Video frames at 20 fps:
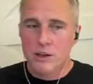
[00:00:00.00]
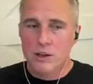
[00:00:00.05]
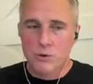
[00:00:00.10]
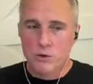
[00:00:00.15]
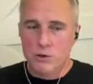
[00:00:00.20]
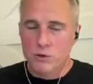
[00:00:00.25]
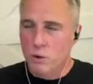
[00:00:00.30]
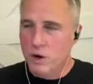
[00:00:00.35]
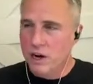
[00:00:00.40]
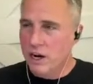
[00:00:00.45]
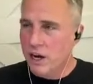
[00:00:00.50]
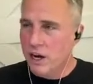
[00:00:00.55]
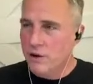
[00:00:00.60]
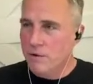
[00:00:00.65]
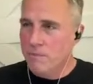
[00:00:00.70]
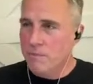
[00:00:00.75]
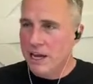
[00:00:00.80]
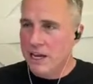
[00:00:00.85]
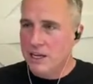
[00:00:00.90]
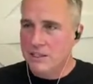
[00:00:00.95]
There was one
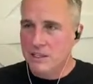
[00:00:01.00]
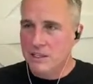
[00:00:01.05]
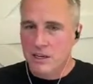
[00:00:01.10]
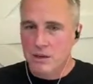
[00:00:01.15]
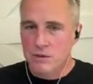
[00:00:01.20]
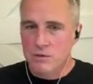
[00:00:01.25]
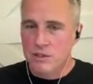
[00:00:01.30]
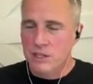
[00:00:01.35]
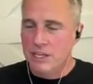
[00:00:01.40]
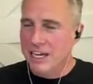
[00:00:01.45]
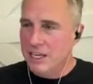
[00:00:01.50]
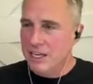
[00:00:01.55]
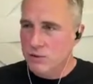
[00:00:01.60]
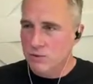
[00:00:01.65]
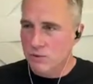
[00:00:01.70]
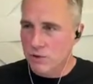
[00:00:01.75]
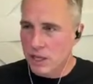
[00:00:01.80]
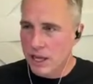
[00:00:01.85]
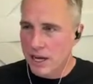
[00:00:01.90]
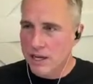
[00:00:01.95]
other magazine, it was the
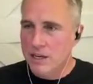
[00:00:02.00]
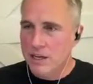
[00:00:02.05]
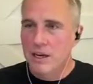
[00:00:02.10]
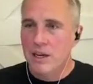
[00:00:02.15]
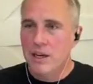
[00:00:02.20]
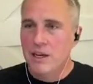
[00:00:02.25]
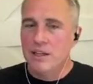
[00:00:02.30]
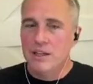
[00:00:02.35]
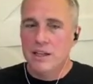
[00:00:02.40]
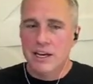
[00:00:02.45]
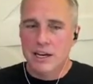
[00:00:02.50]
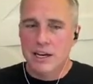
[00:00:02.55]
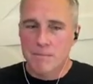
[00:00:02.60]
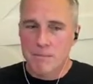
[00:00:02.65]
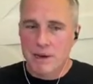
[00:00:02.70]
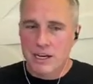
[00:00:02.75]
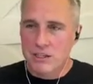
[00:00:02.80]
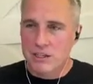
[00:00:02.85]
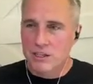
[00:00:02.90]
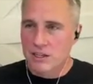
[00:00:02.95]
Israelite, that had
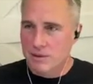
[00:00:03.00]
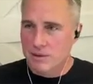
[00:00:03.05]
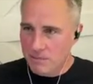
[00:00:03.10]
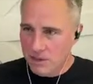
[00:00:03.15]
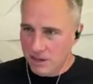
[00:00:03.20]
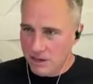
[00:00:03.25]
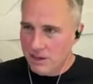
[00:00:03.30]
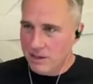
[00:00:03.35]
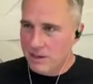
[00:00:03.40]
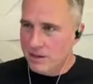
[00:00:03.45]
mentioned him.